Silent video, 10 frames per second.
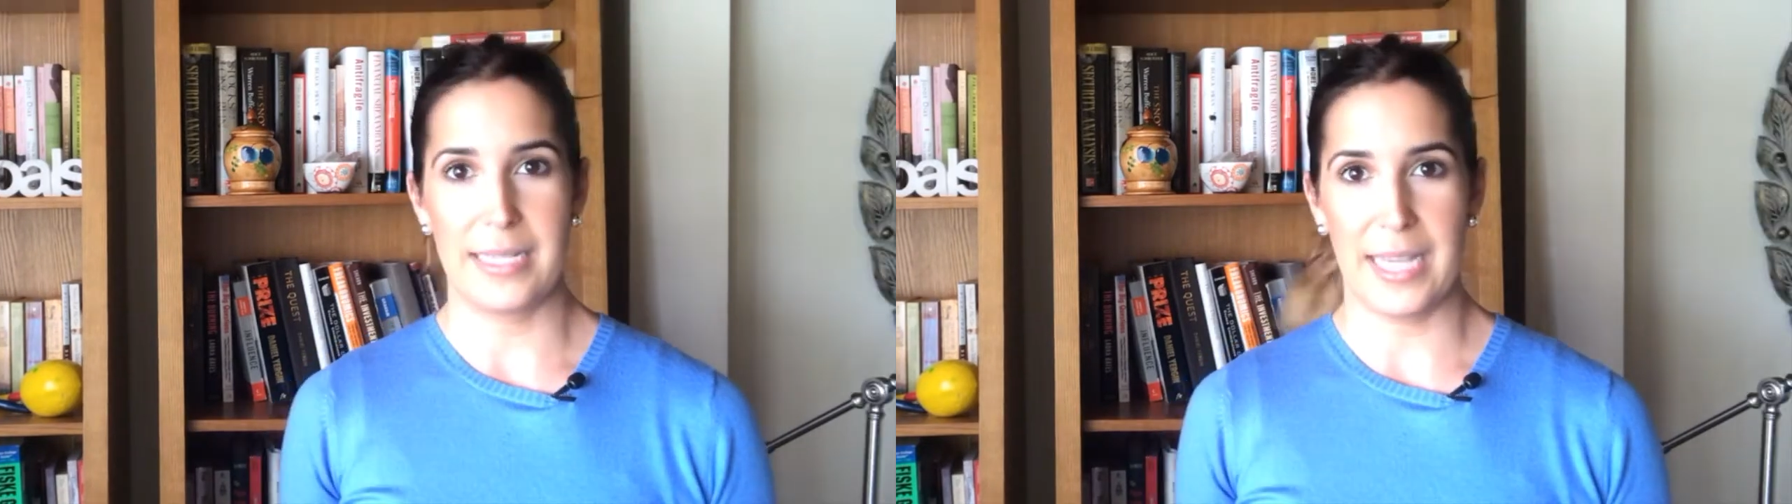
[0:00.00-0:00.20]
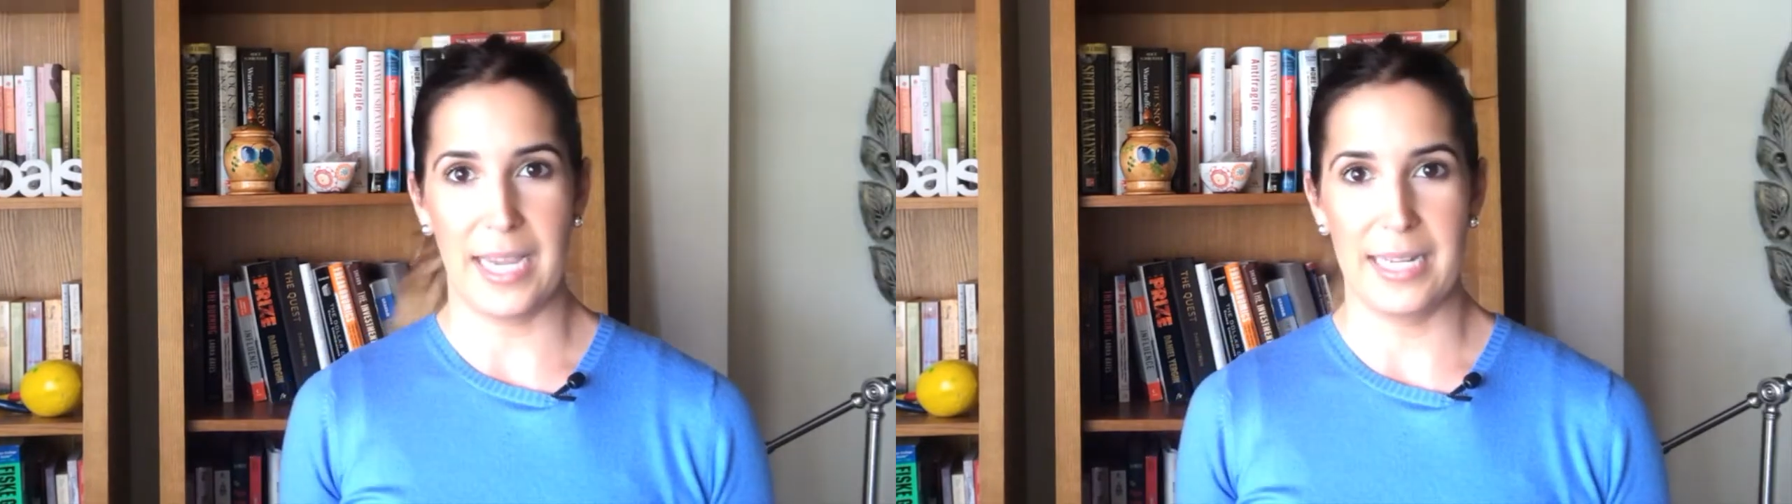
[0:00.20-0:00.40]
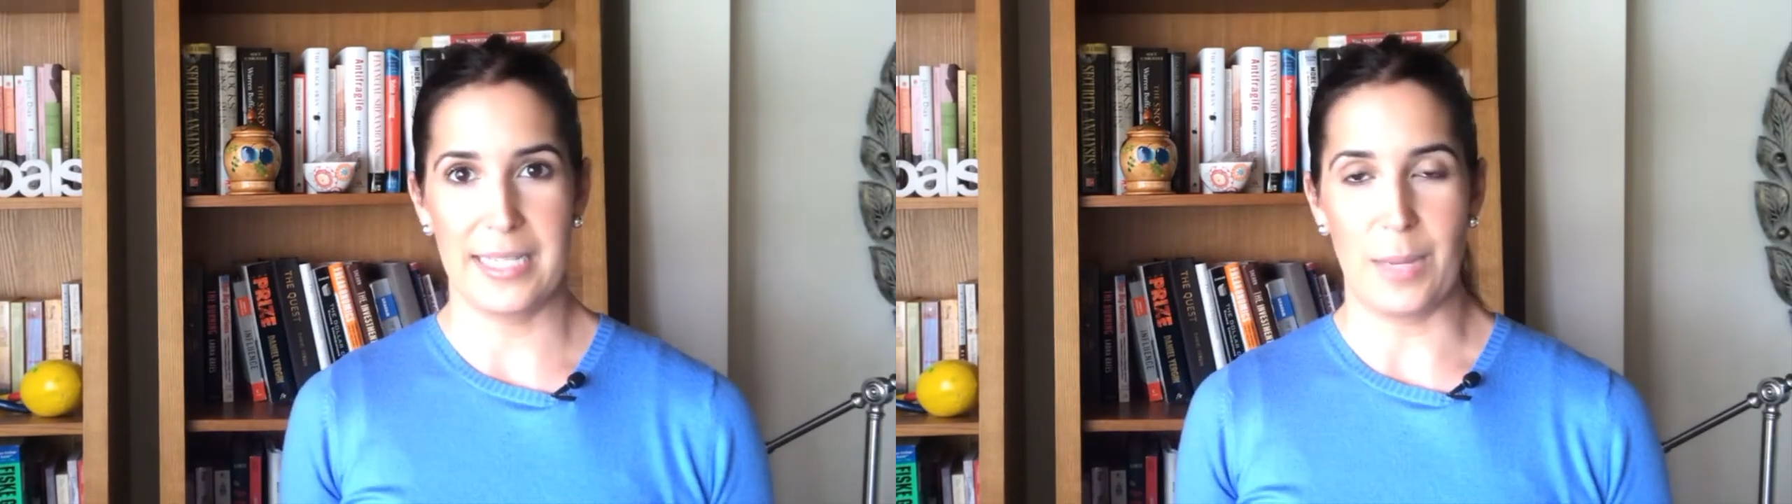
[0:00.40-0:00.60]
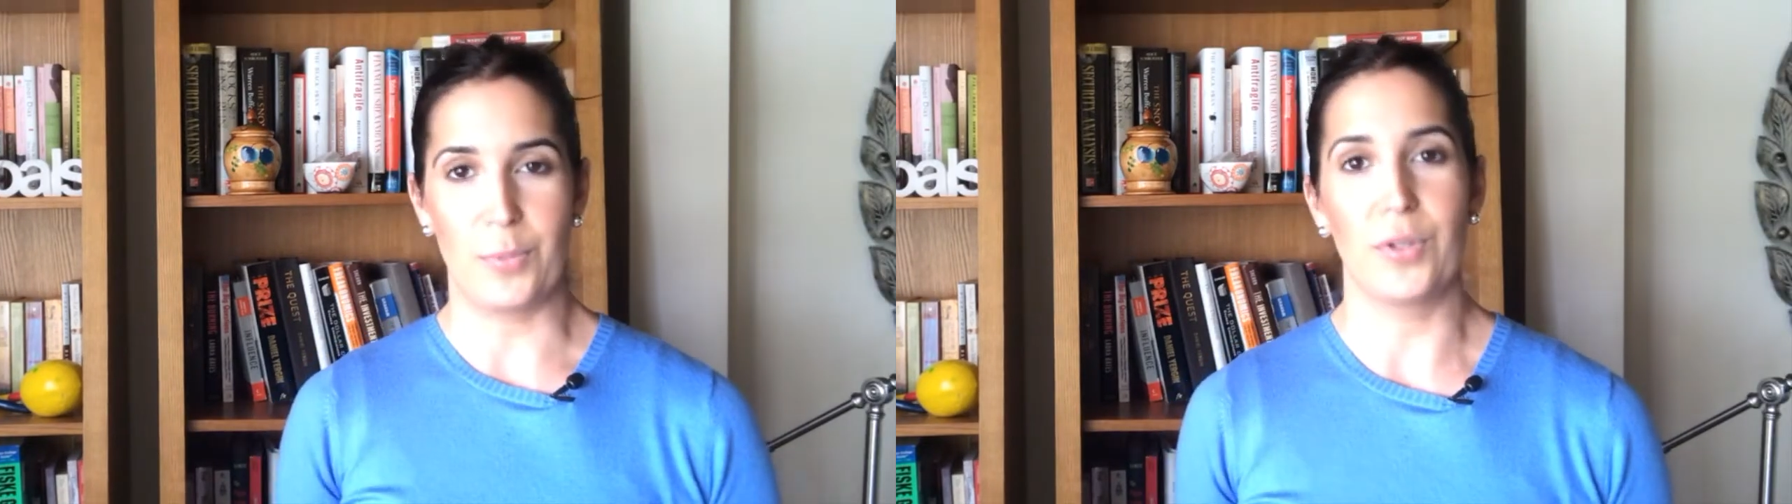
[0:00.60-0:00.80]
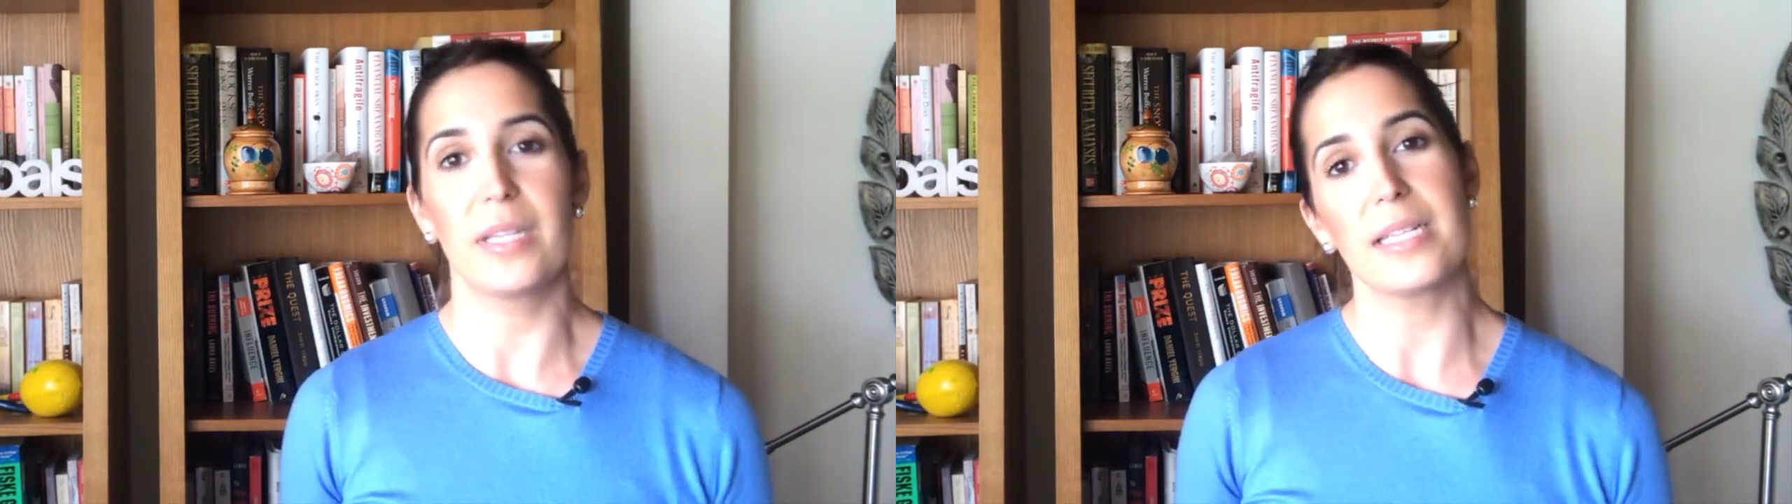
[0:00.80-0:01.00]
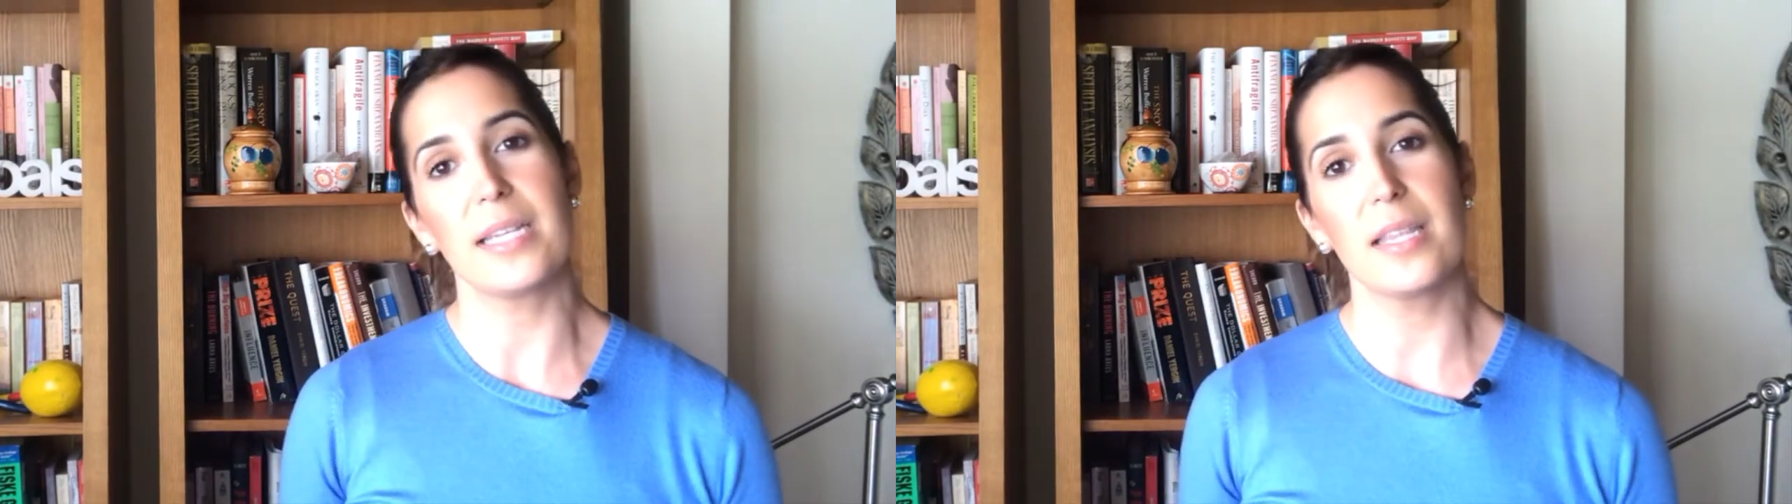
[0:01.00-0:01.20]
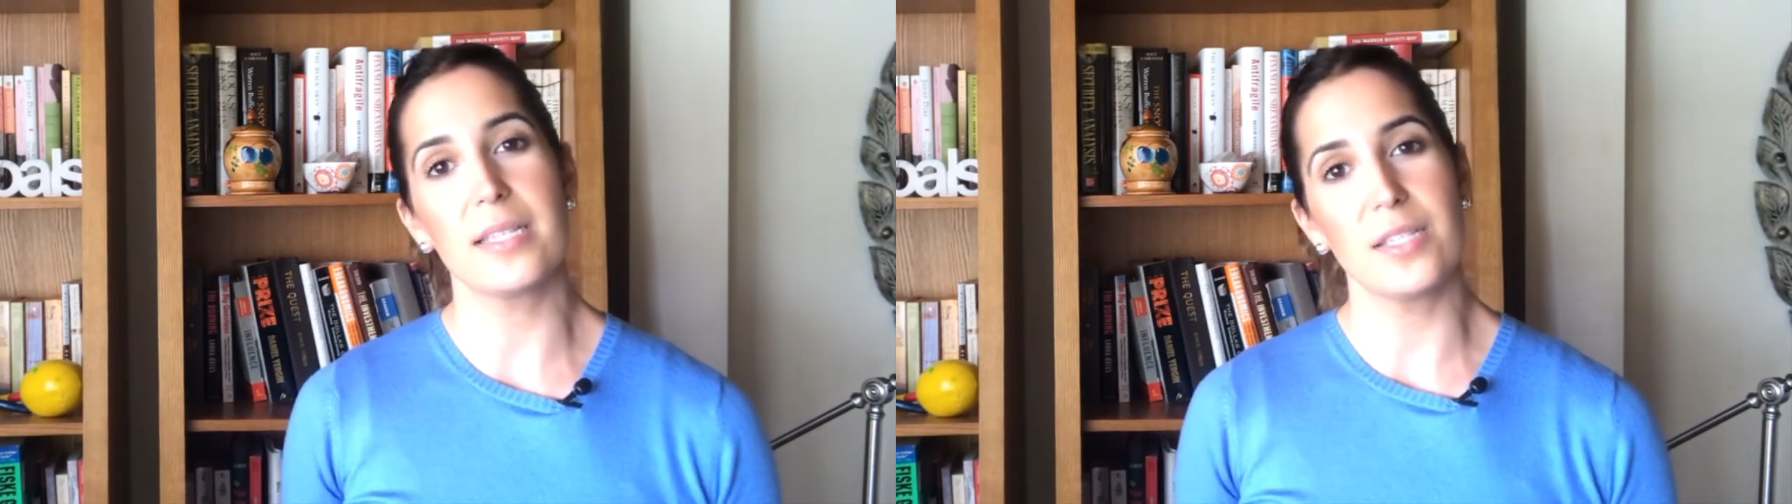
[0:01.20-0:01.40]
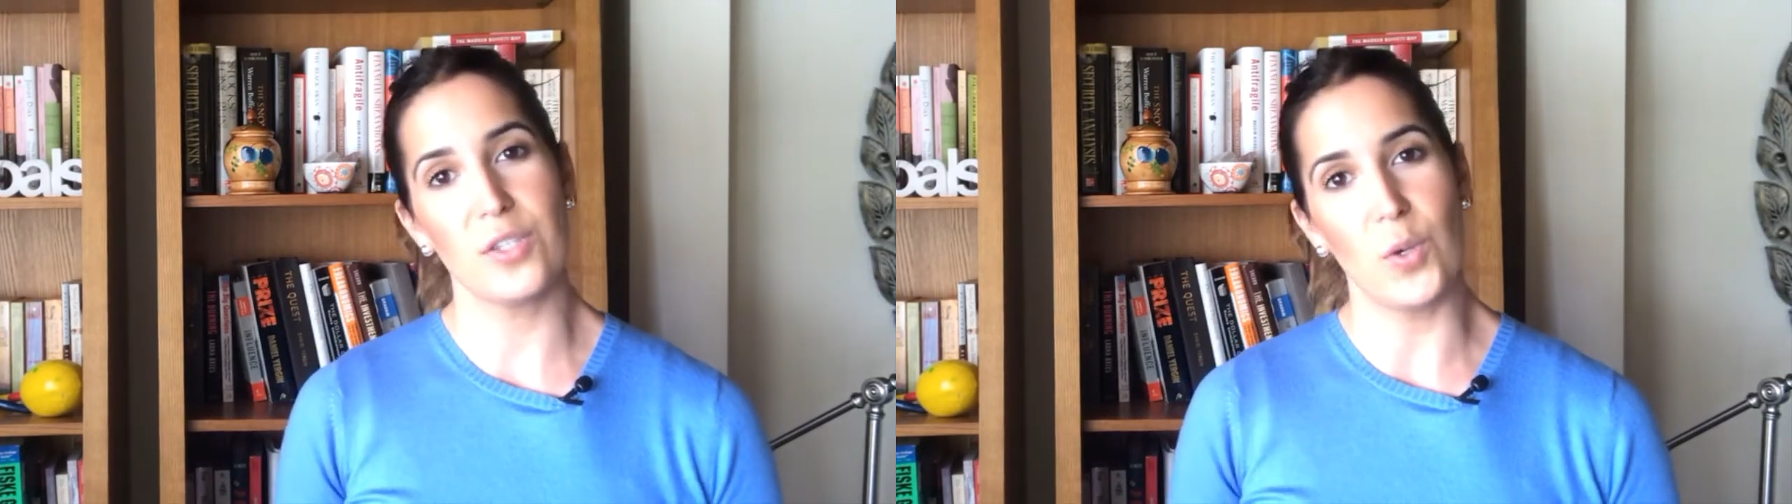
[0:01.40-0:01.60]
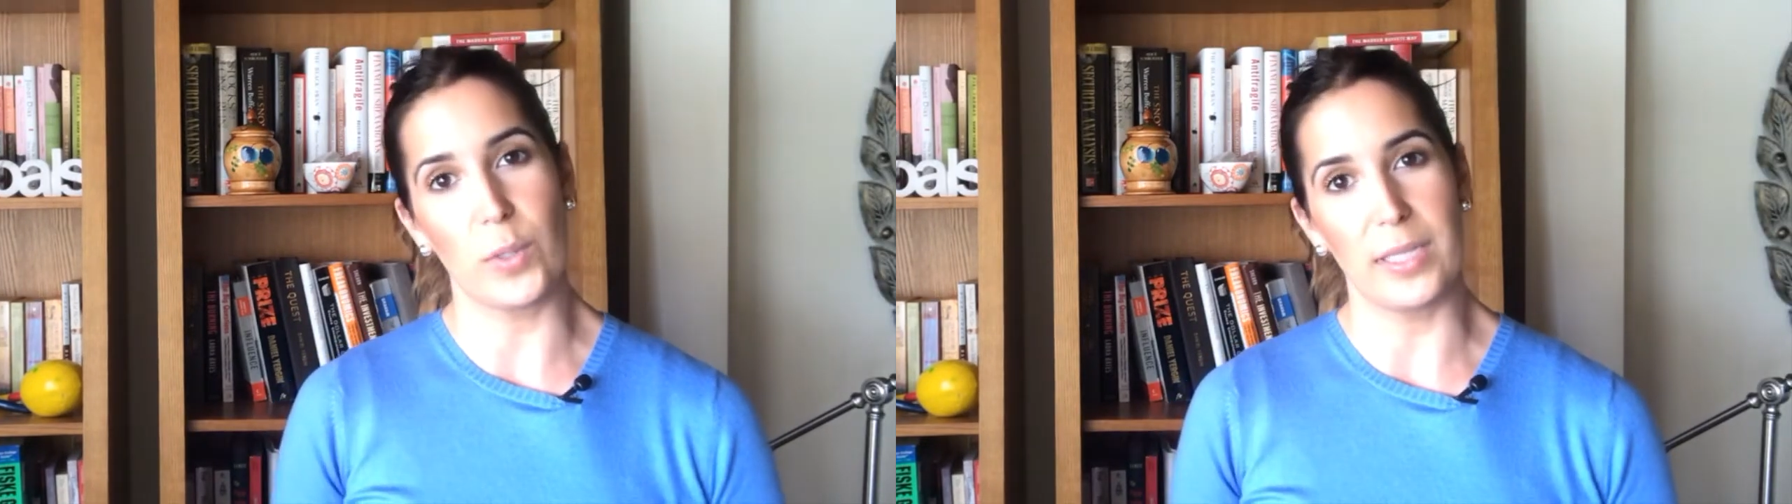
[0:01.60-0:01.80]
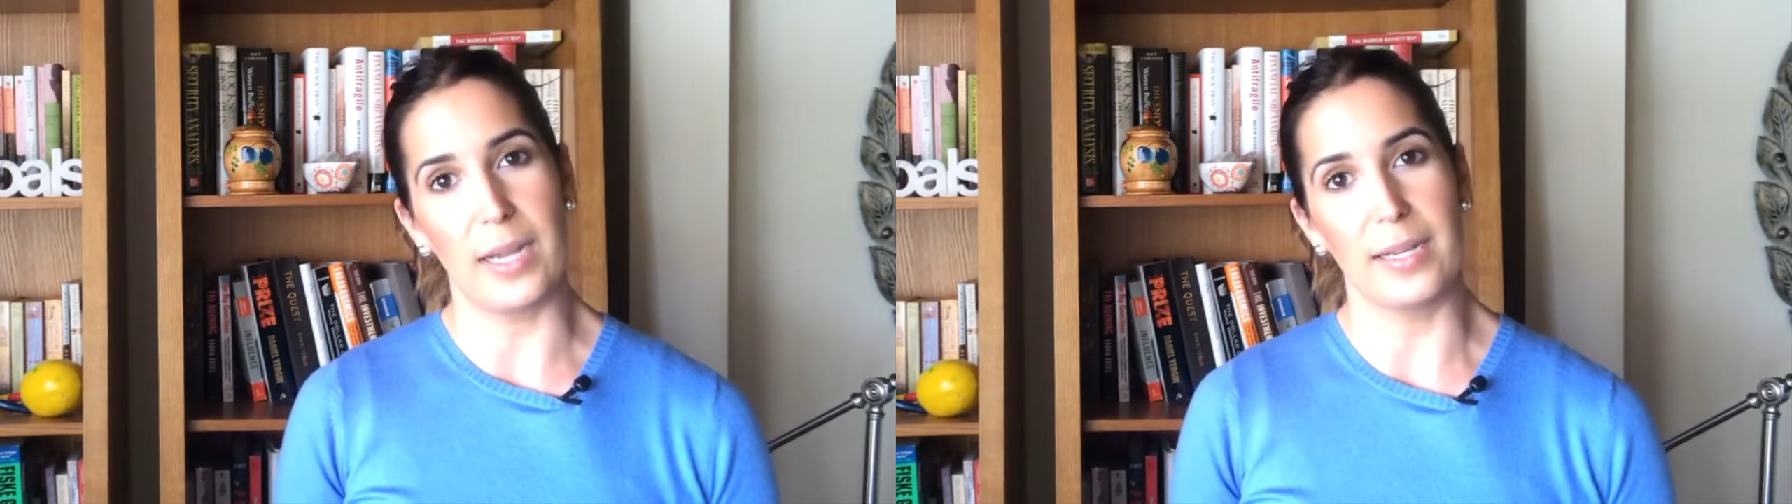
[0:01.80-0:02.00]
A second example, let's say this is
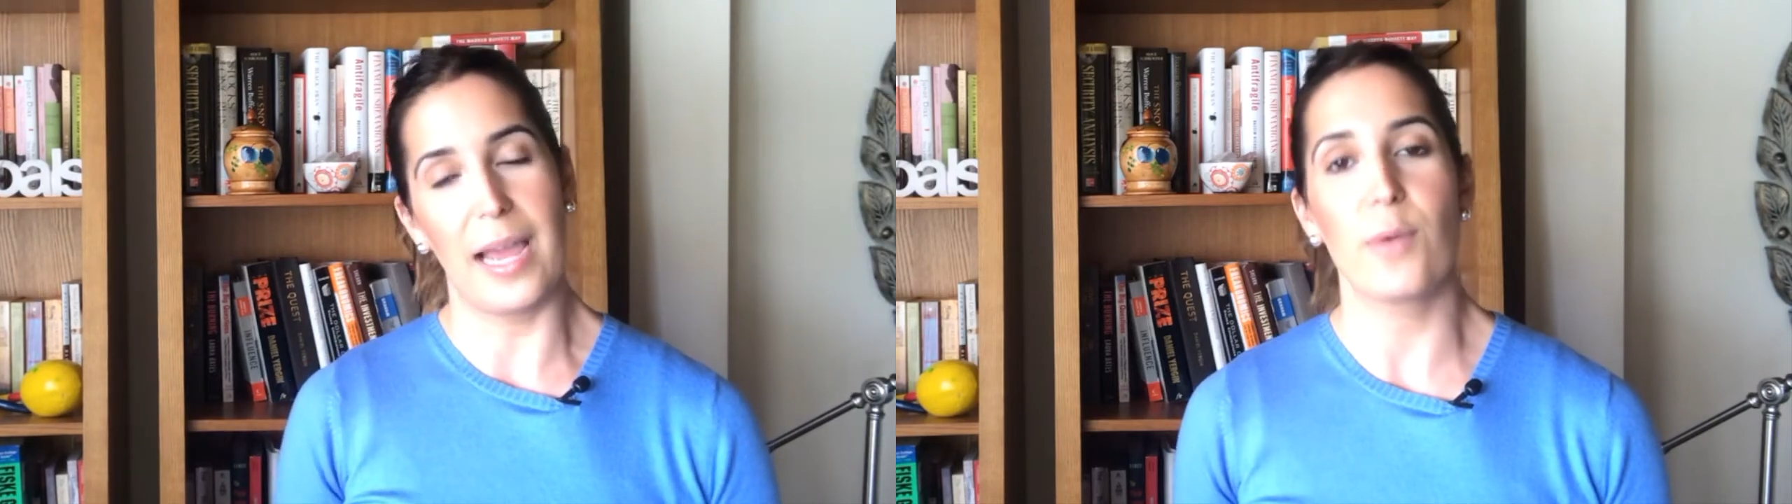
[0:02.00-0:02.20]
your line.